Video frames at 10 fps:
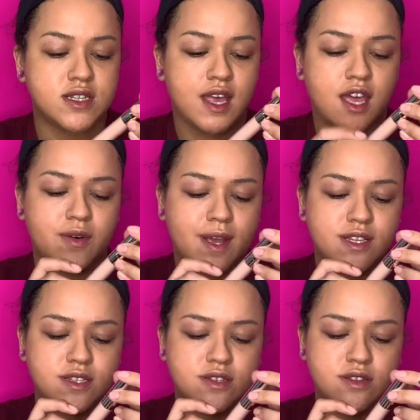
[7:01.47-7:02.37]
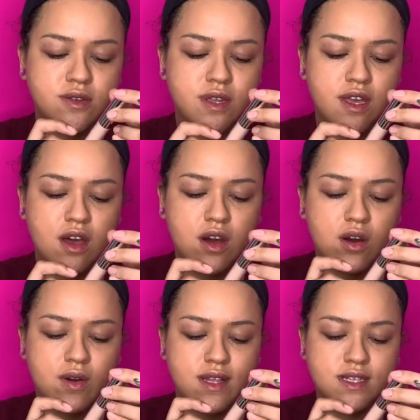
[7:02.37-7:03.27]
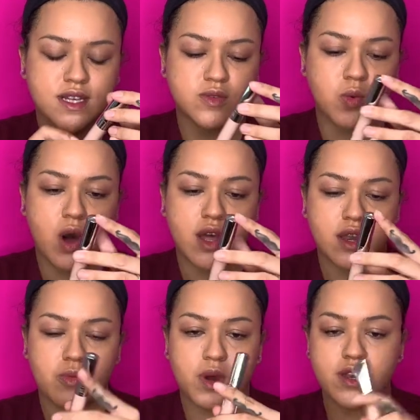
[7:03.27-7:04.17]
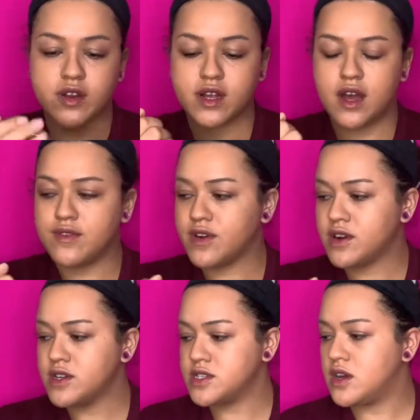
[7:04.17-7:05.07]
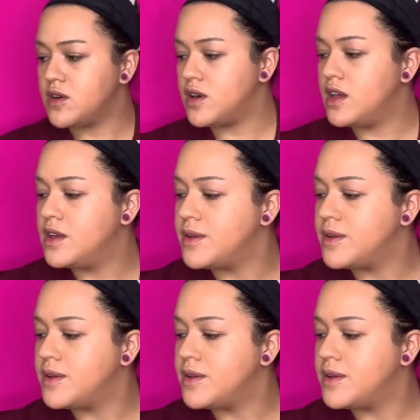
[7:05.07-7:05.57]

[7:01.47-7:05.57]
says AOA Studio. It says Wonder Cover. So